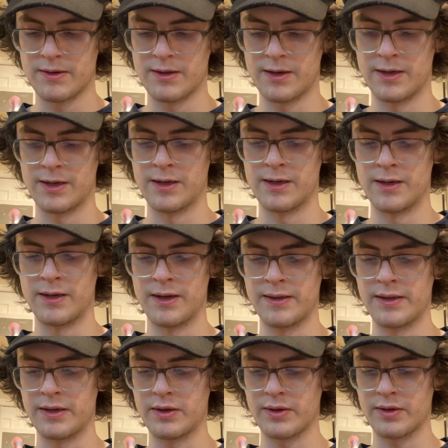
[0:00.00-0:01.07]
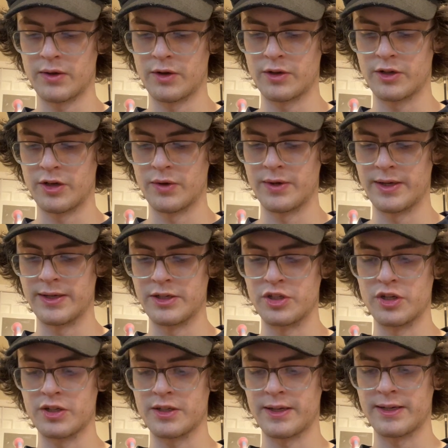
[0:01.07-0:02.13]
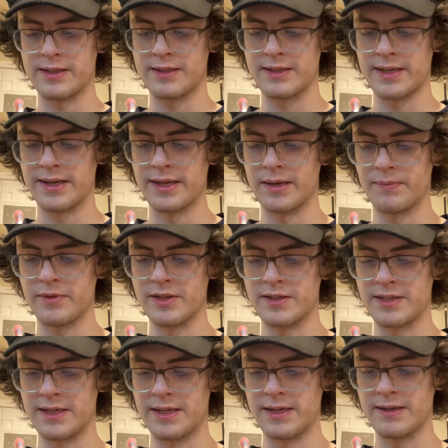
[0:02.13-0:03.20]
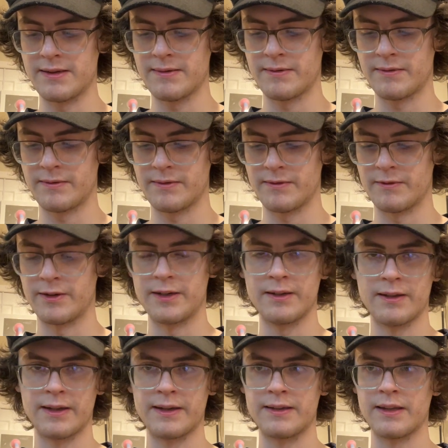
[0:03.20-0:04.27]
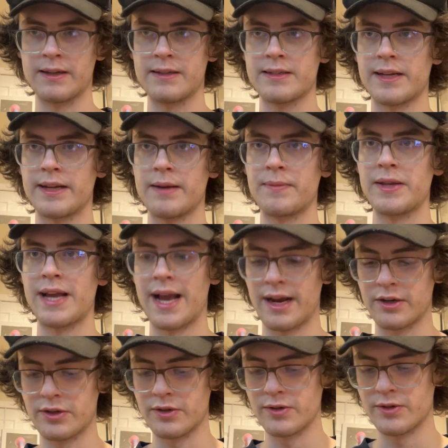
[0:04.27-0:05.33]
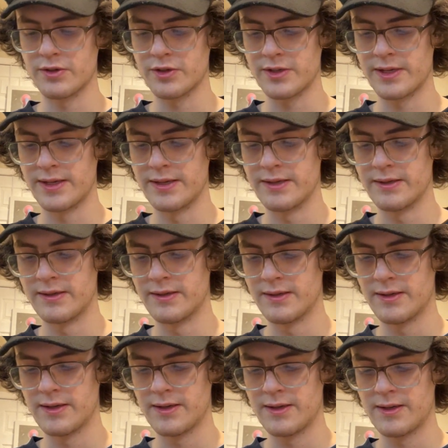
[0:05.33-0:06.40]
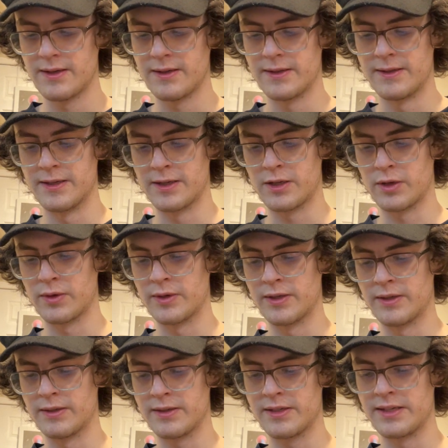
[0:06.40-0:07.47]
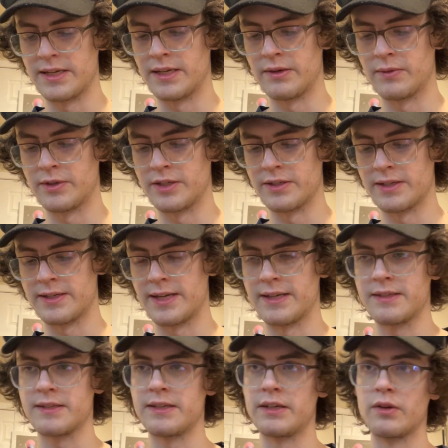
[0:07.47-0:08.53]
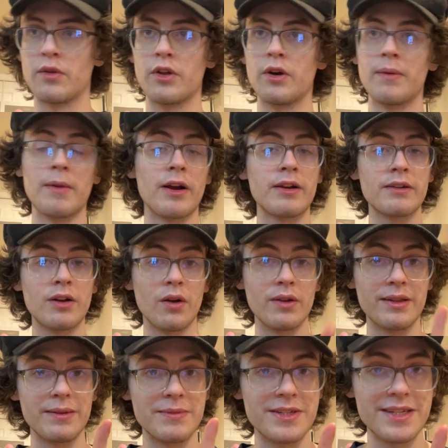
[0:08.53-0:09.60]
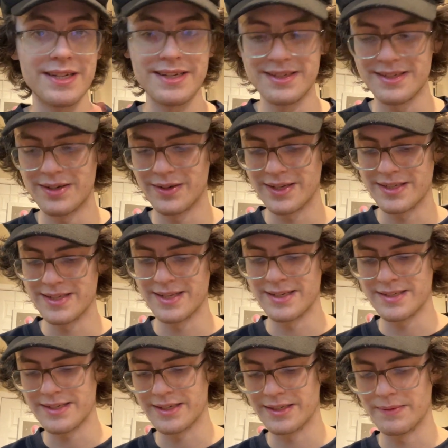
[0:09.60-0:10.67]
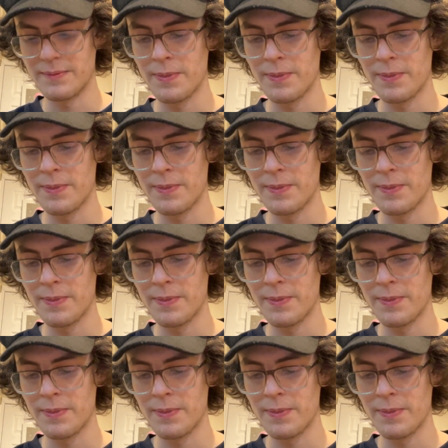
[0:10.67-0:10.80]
I think the hard coding is just like setting up the scene, right? Like setting up the actors in the current scene, which is a test scene, although I'm not calling them scenes, and I'll get to that in a second.